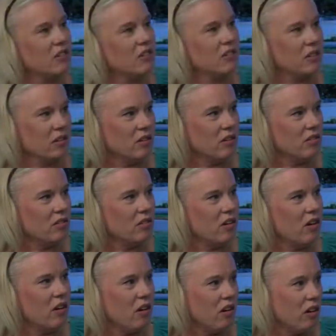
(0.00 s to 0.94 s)
that
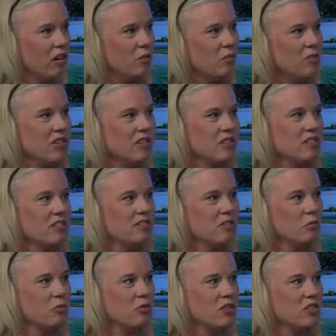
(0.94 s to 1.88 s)
aren't because of
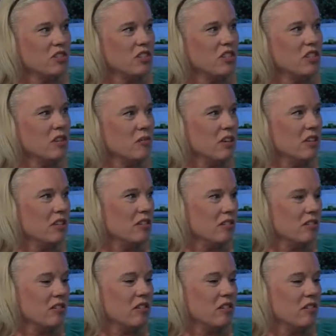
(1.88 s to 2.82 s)
abortion. I
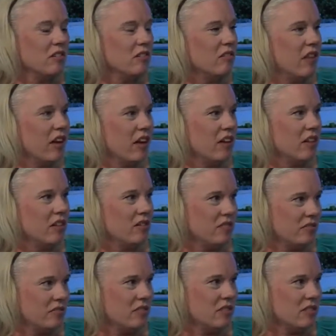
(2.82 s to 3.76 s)
mean, like
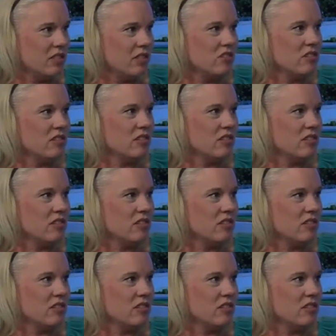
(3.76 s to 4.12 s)
Zentra